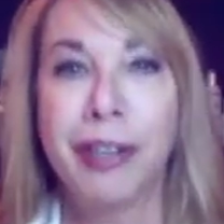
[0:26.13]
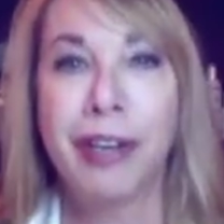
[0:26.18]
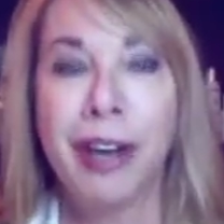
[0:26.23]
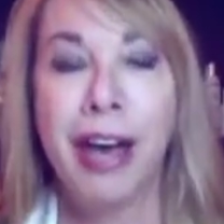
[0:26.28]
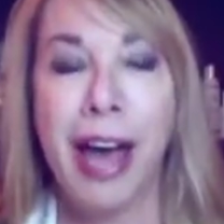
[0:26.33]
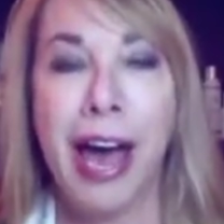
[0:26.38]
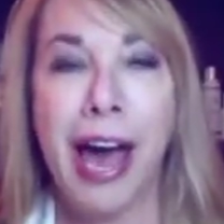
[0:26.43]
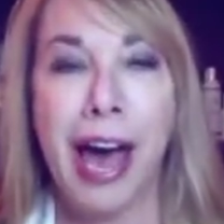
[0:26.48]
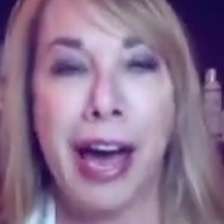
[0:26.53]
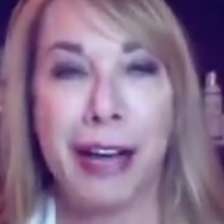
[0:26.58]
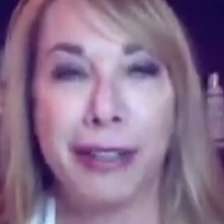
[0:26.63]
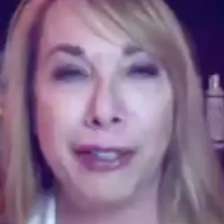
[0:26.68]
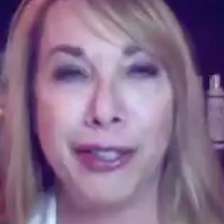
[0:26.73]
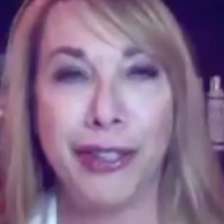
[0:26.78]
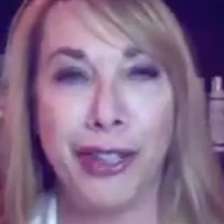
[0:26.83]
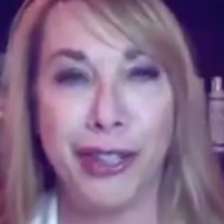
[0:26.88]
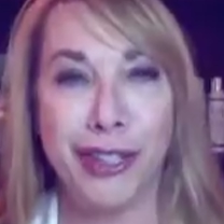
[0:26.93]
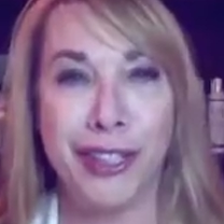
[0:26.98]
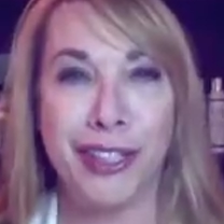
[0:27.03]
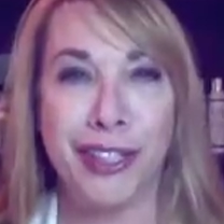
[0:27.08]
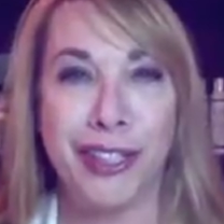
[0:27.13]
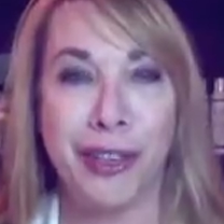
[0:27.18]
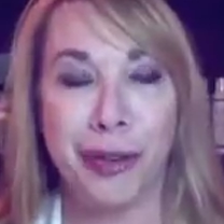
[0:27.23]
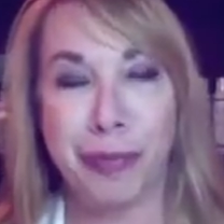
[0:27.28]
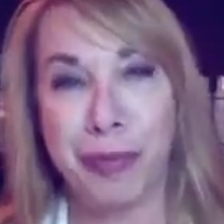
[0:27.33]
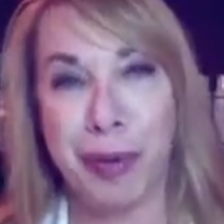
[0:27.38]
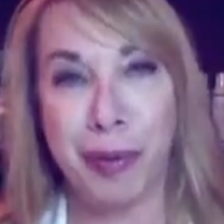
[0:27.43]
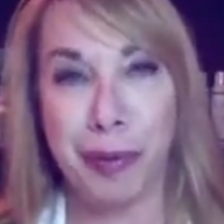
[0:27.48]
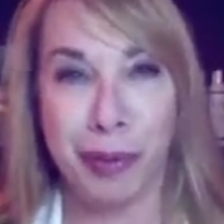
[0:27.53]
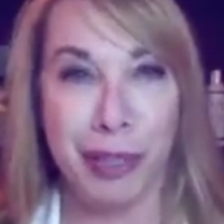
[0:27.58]
hat just so
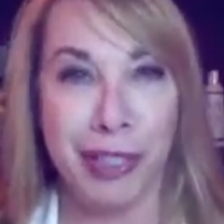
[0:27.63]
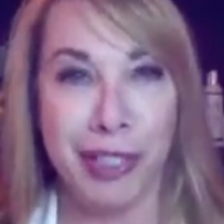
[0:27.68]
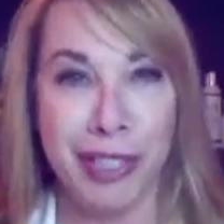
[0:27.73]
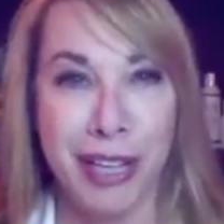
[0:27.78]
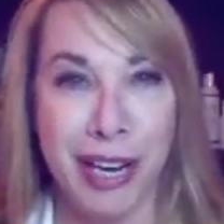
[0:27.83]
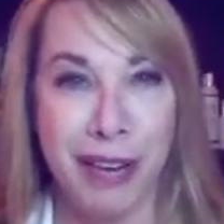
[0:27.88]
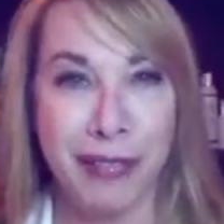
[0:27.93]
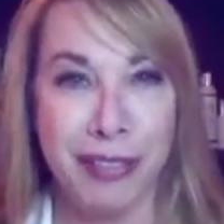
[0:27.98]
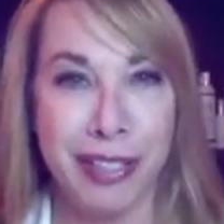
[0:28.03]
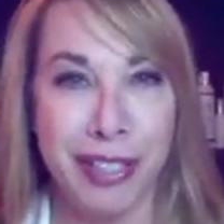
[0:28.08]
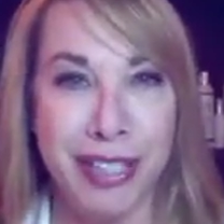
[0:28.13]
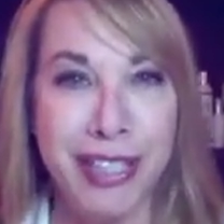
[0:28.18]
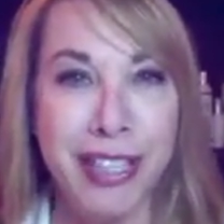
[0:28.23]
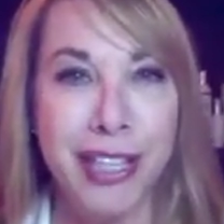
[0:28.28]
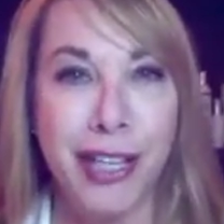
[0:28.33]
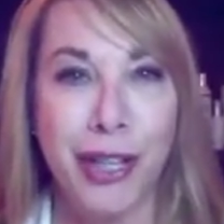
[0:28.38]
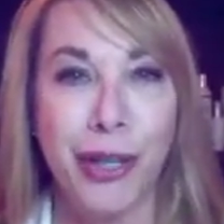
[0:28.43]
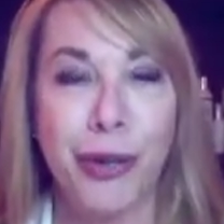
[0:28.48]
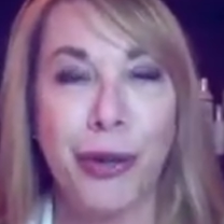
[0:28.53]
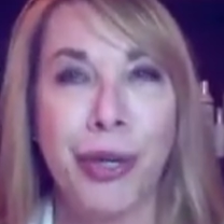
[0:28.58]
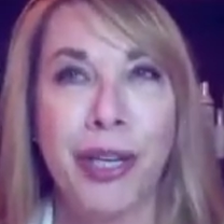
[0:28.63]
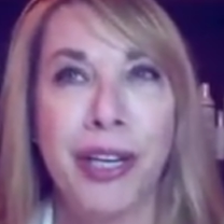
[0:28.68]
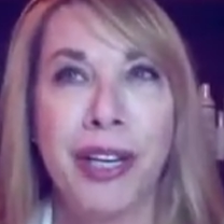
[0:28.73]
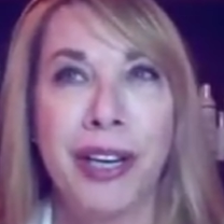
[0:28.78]
people didn't have to see you.